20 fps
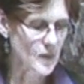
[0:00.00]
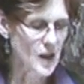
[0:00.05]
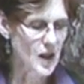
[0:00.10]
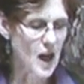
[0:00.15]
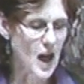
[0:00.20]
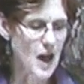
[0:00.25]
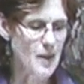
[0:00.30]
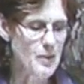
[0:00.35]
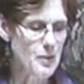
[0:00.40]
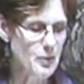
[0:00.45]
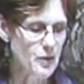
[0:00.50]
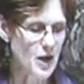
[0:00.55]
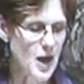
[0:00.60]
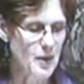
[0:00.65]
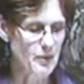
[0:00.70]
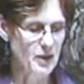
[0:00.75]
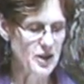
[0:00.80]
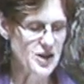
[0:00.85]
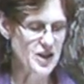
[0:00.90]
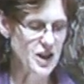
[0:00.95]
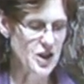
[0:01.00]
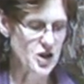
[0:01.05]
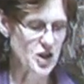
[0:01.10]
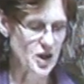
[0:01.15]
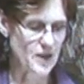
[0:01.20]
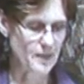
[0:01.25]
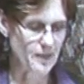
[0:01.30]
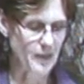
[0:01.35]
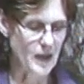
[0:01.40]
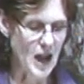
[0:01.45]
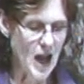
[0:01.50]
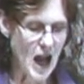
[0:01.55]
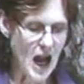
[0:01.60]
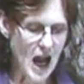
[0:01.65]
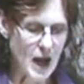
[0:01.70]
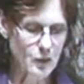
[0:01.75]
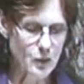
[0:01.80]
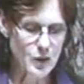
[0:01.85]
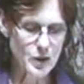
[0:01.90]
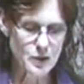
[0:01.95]
I'm a primary teacher.
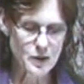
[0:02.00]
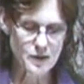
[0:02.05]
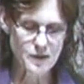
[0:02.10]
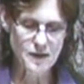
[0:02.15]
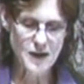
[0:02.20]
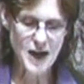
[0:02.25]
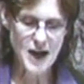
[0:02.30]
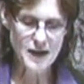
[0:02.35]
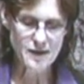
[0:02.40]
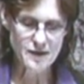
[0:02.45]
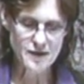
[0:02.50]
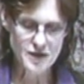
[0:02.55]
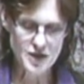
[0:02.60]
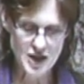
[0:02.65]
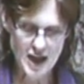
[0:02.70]
I've worked with 5